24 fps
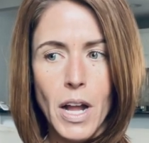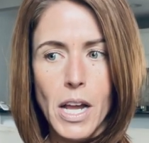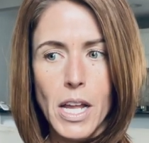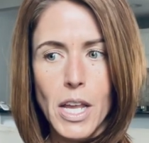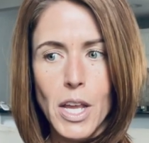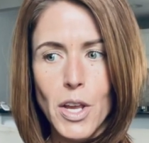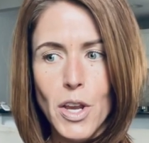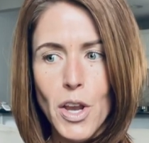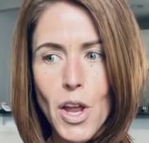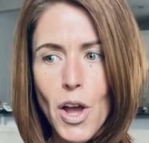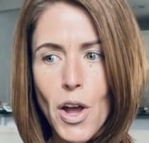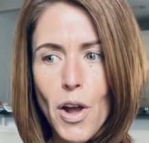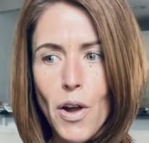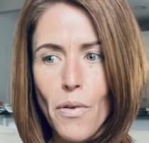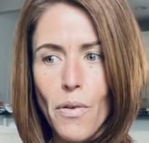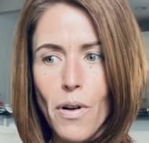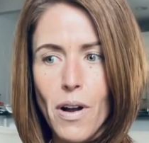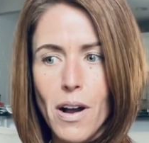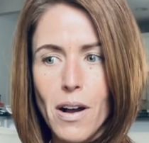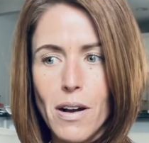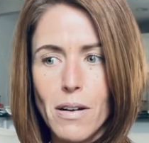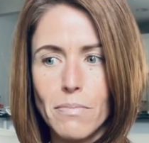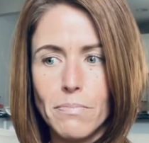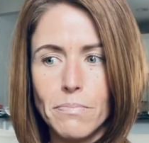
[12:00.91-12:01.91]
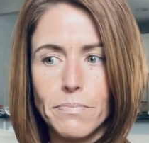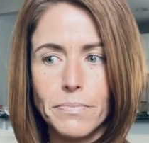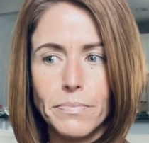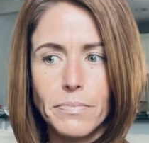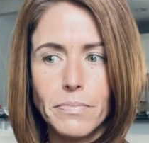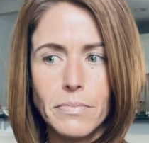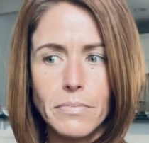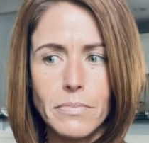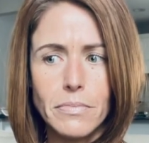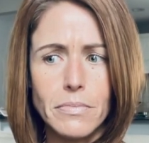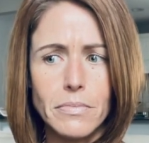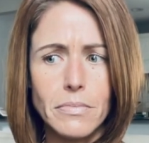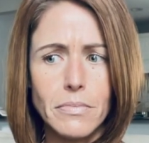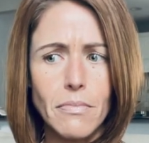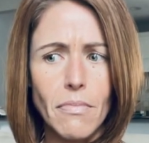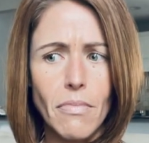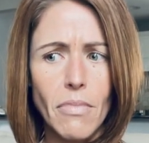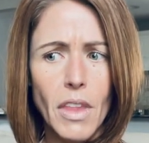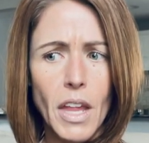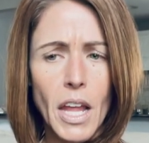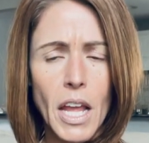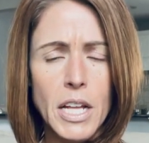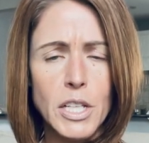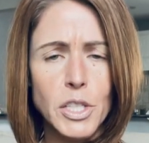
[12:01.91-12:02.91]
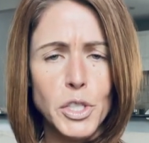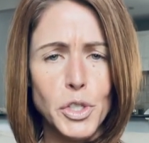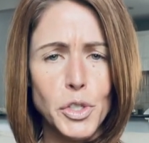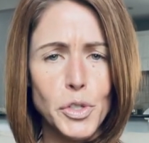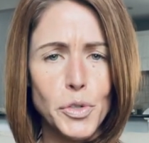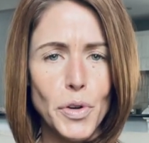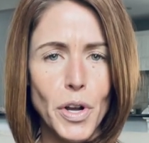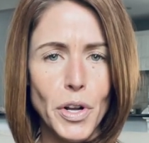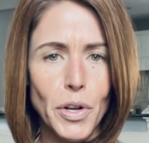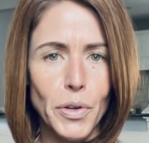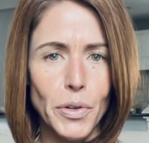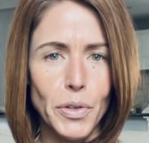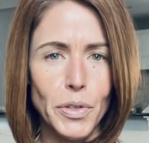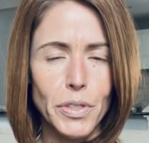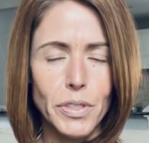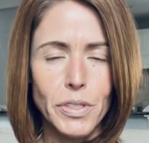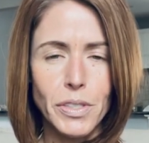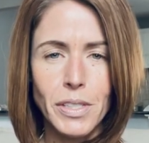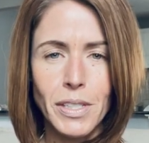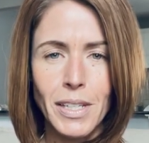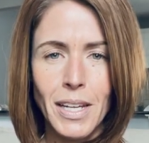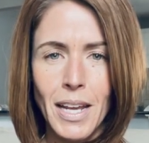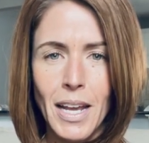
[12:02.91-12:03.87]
you know, in struggles.